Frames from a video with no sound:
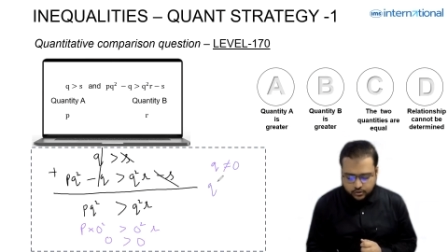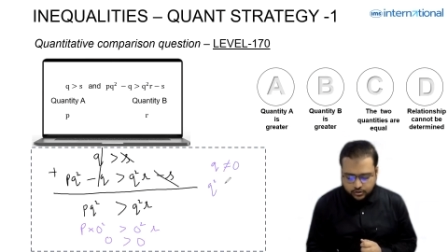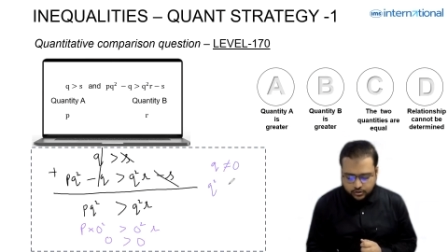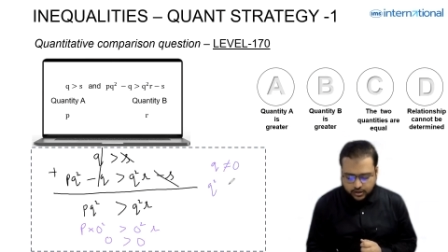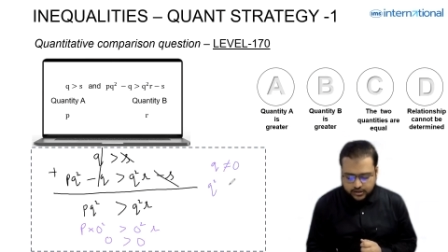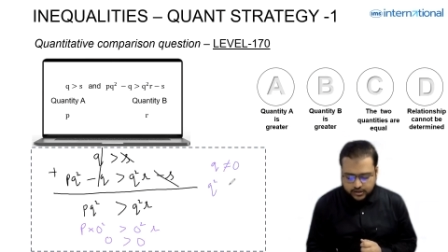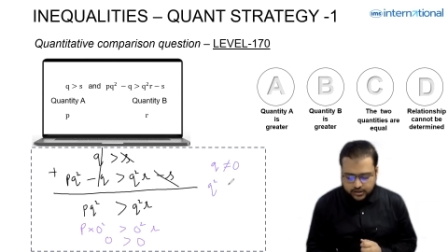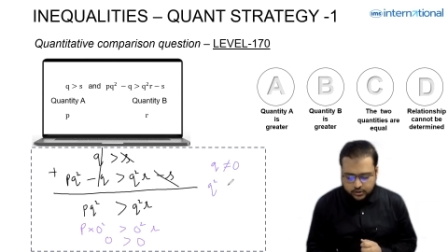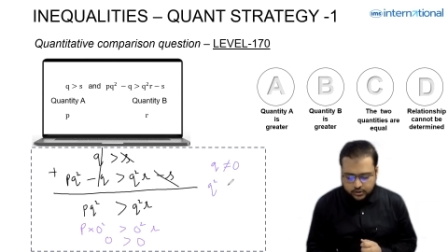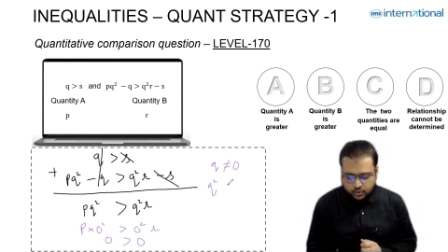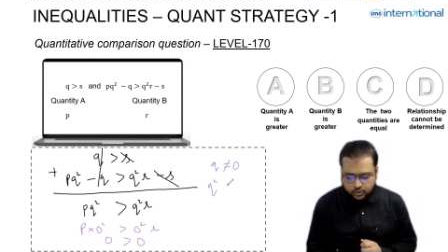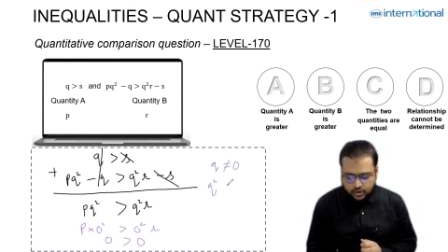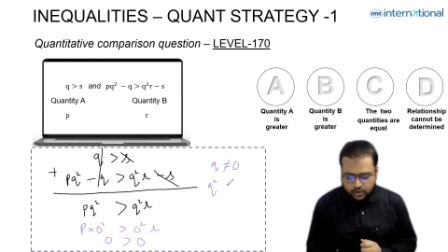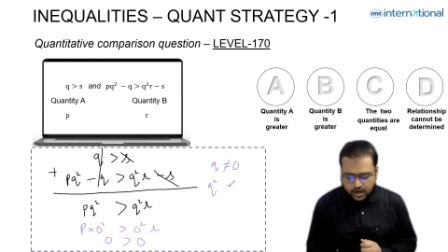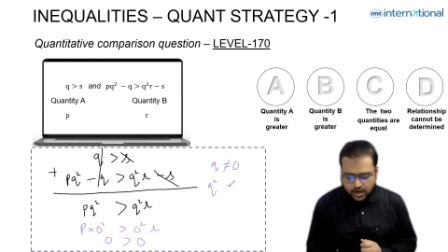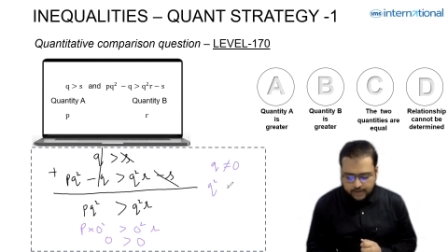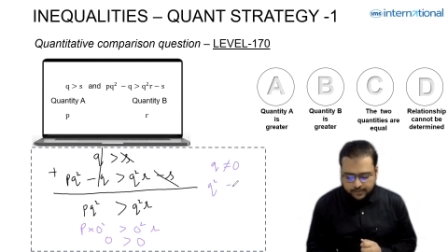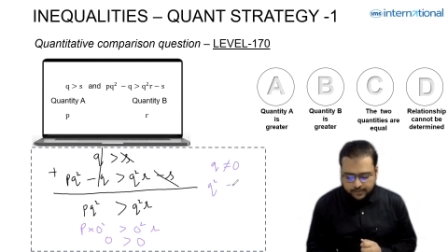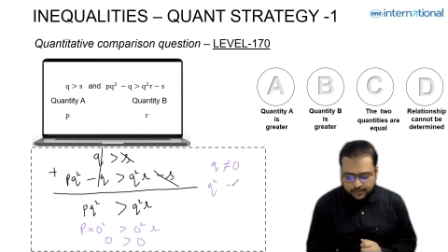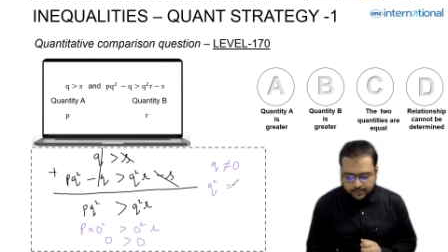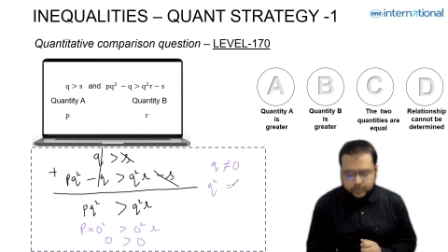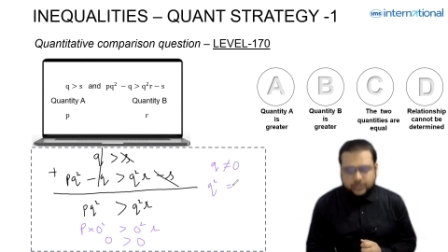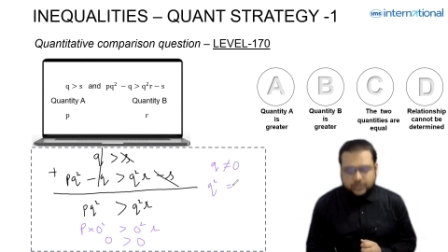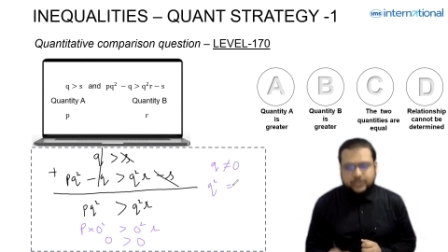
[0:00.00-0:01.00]
conclude
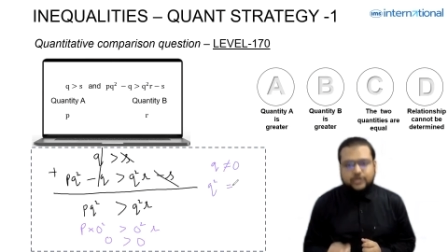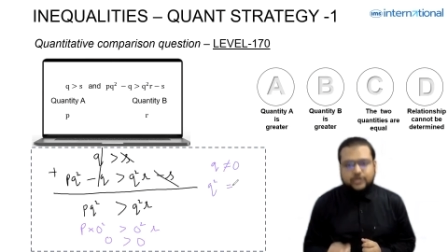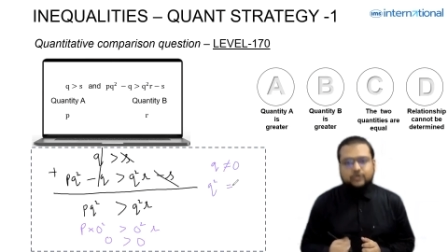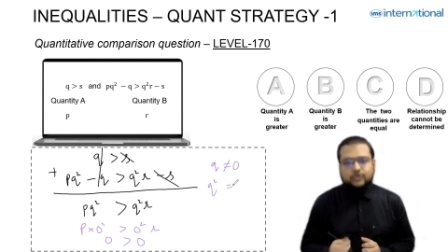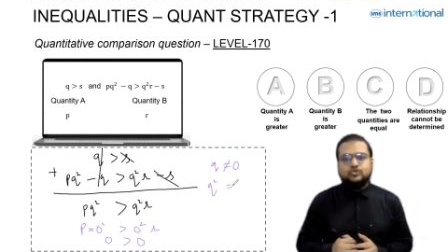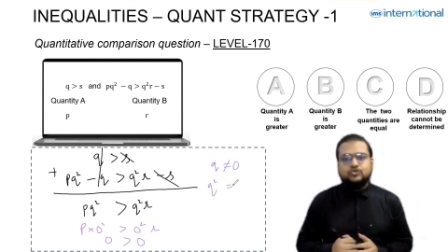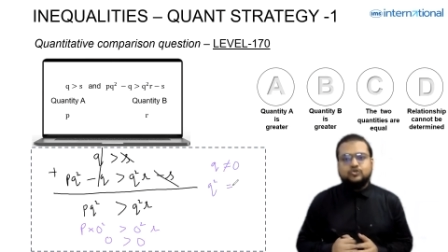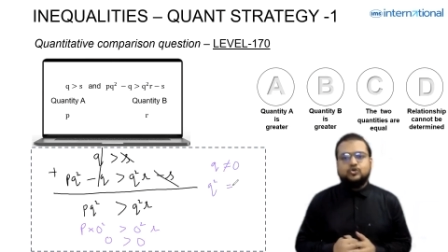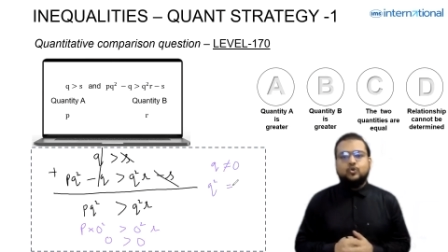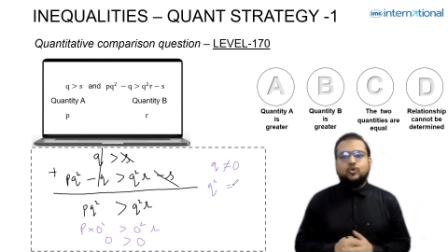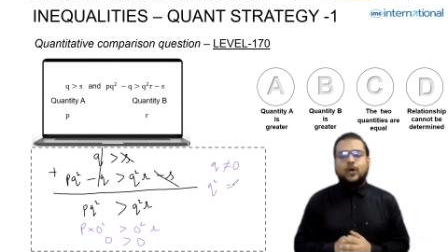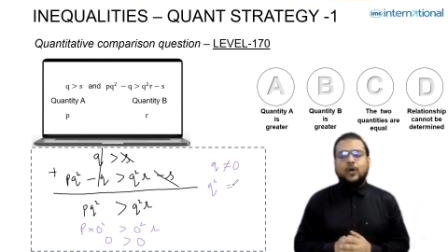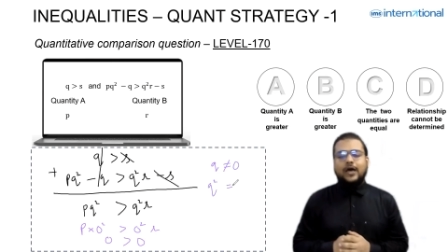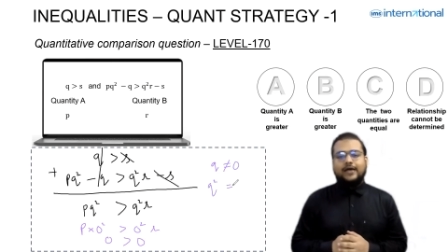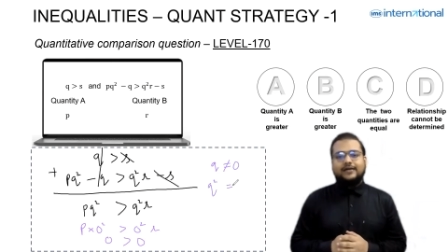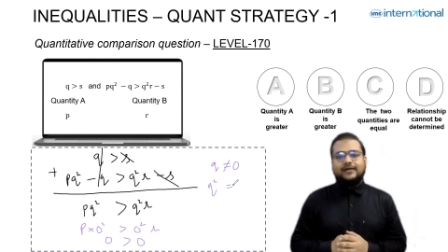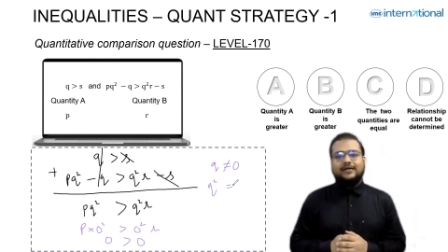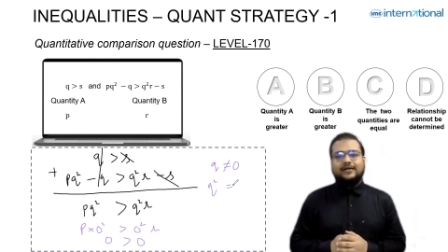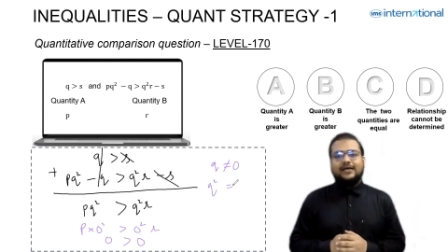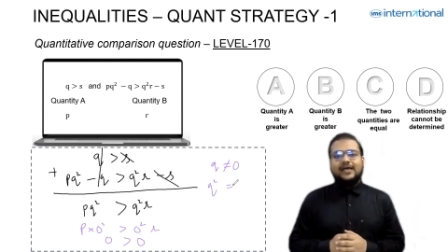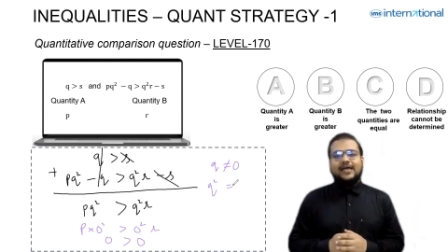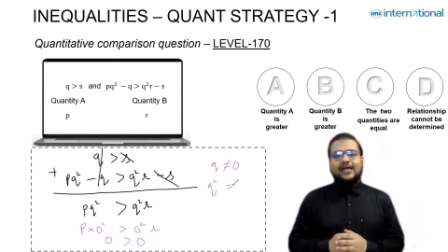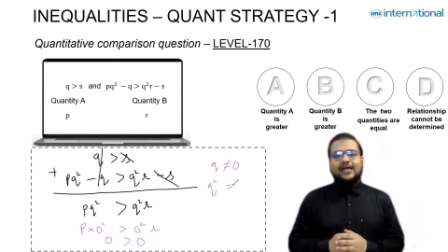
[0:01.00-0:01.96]
about q square?